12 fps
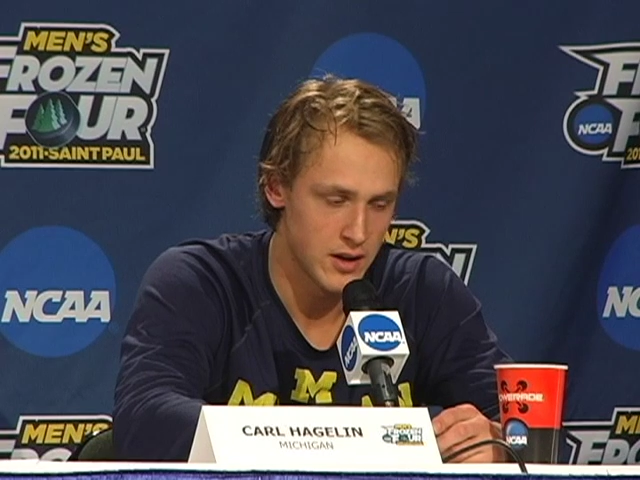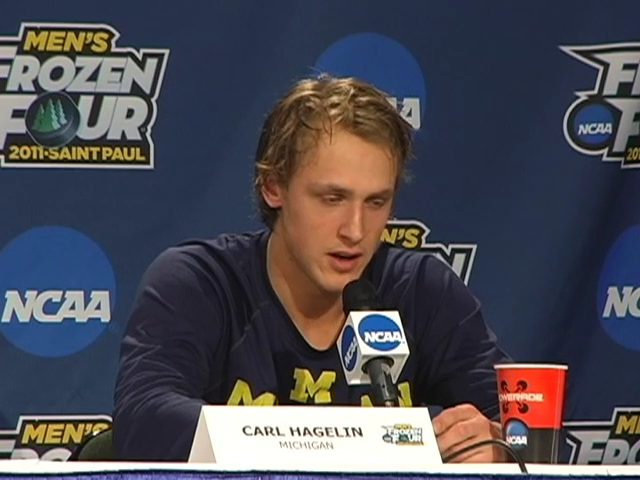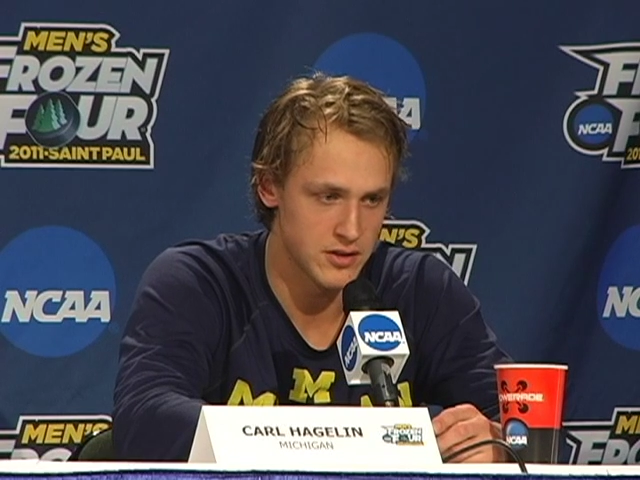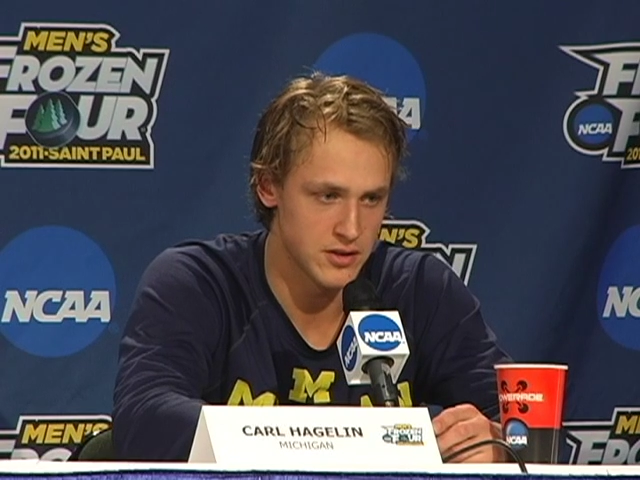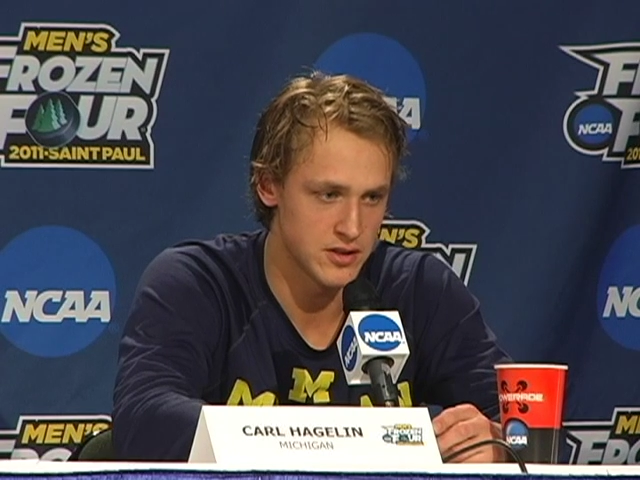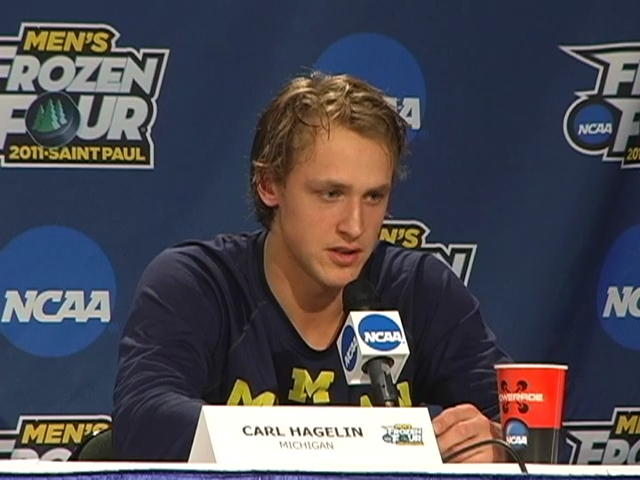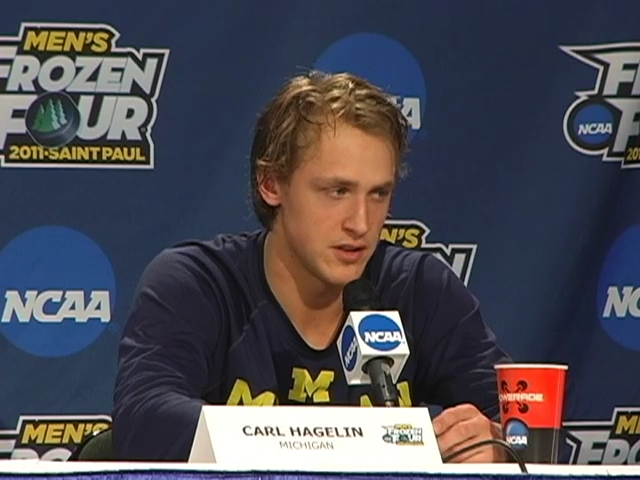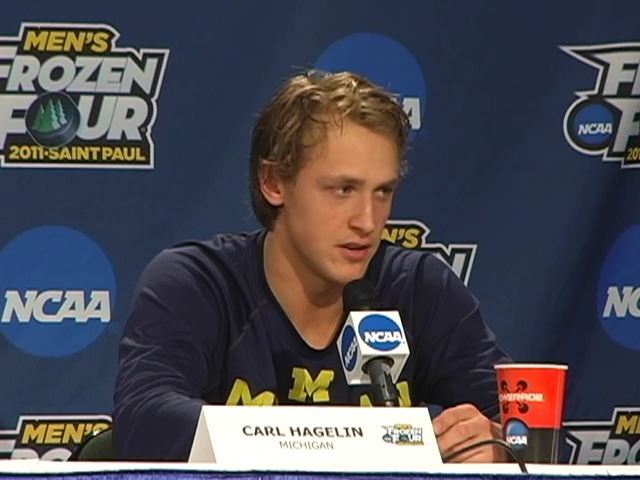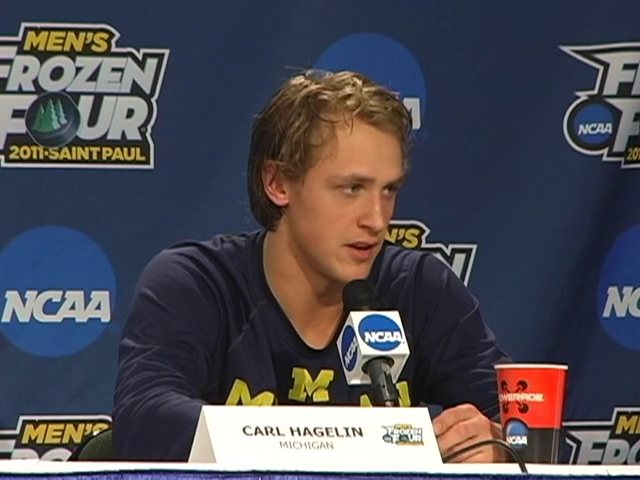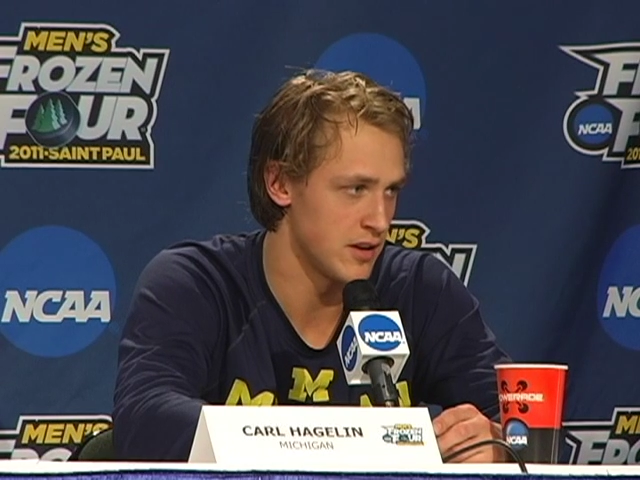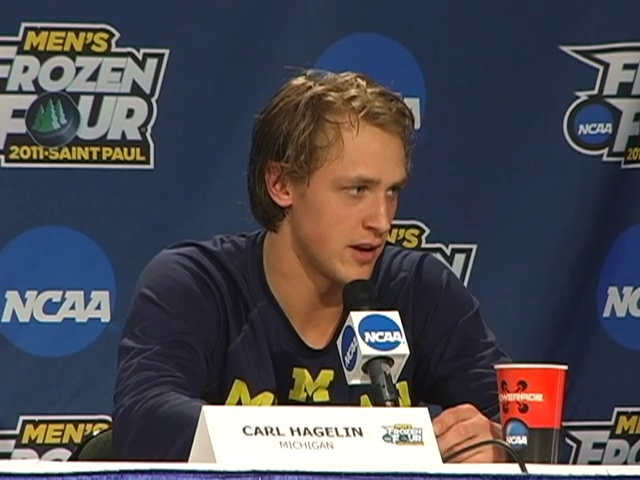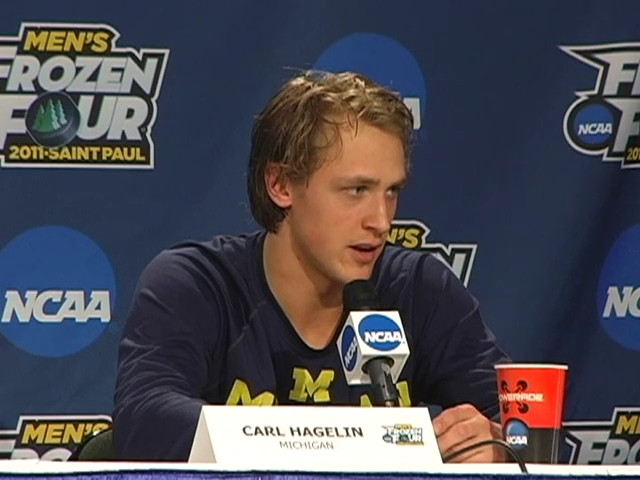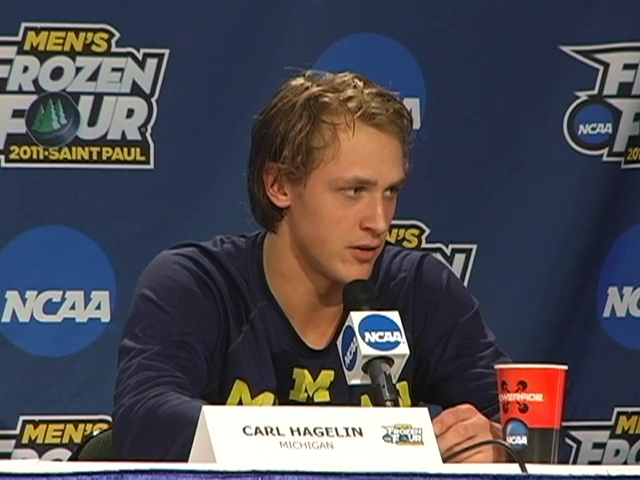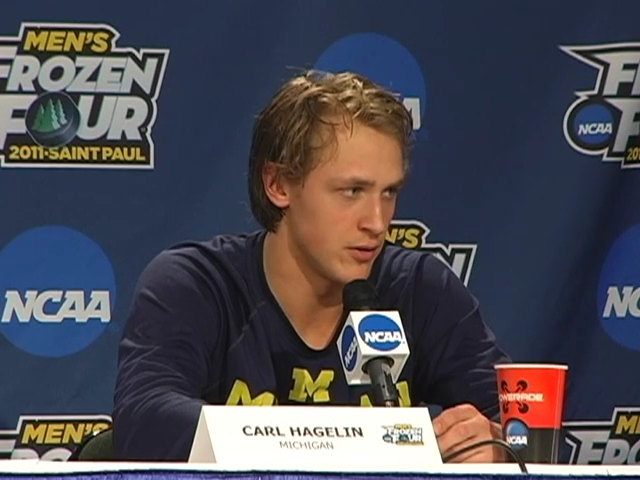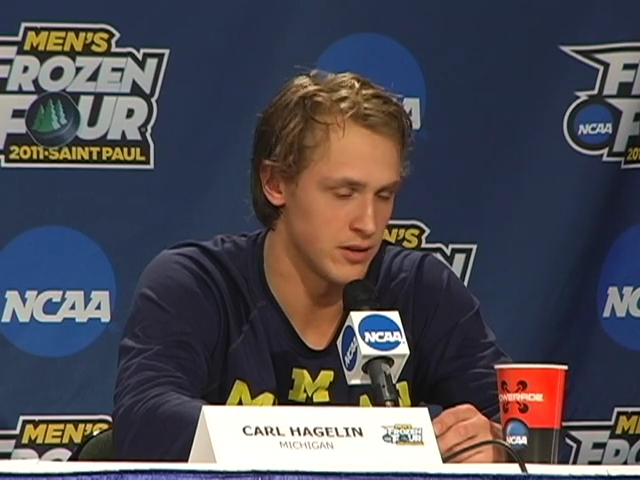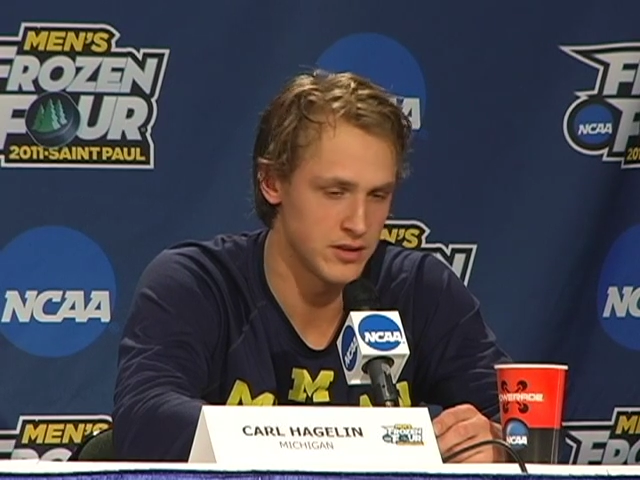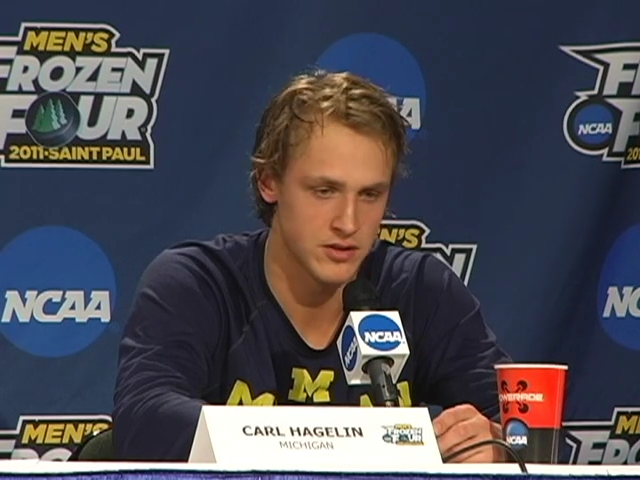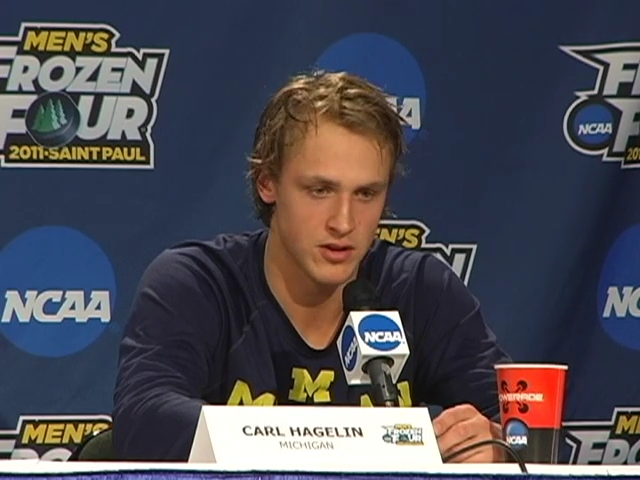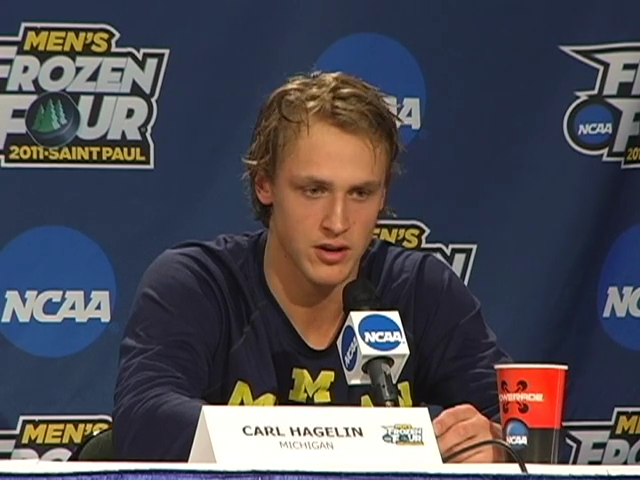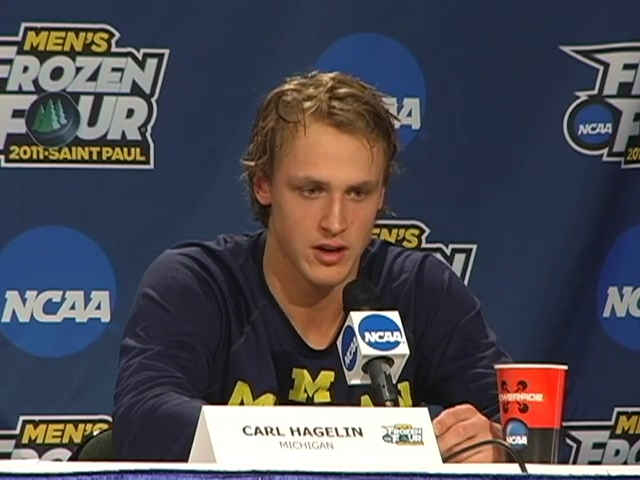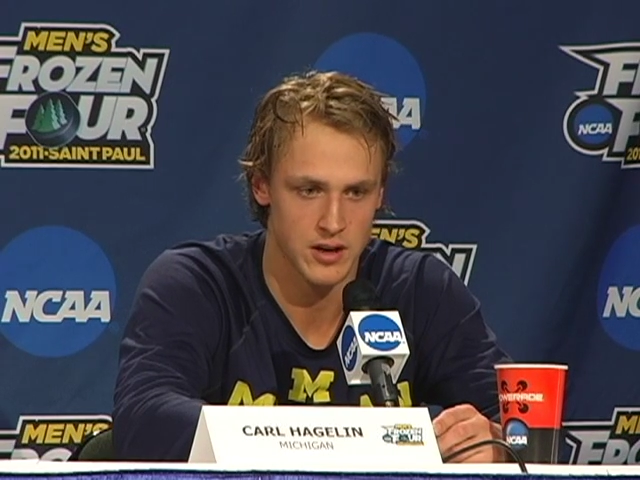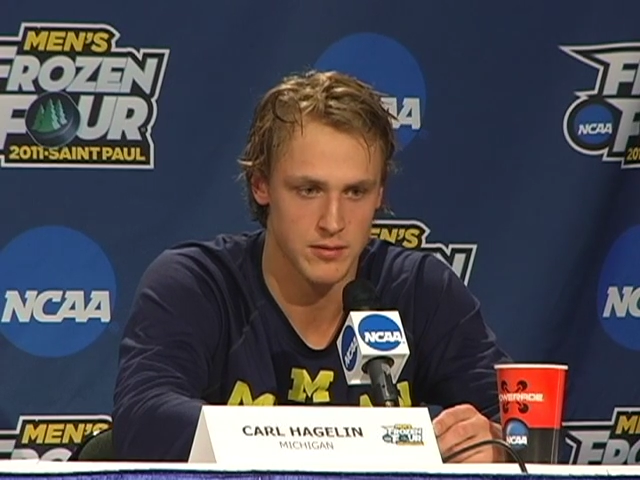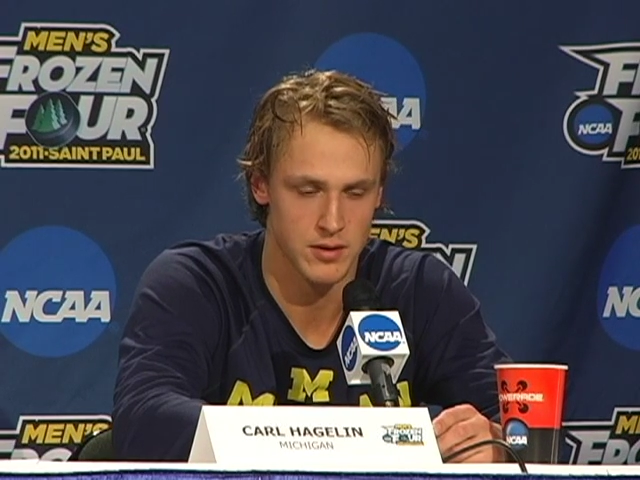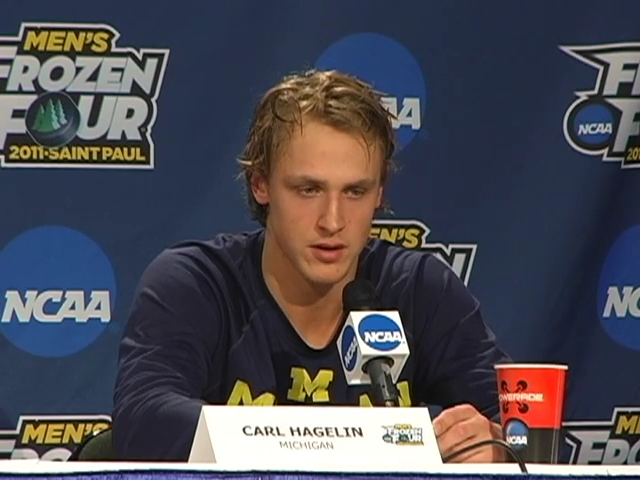as you can see today, they had a really strong
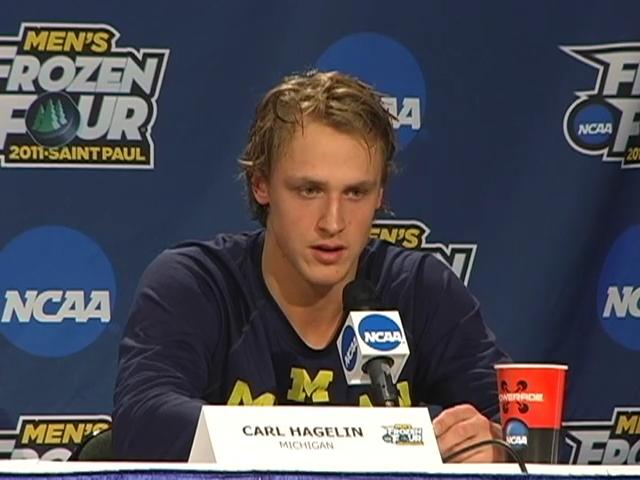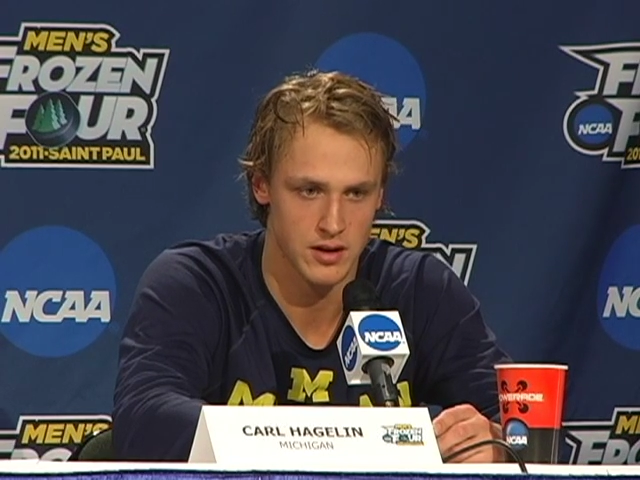game.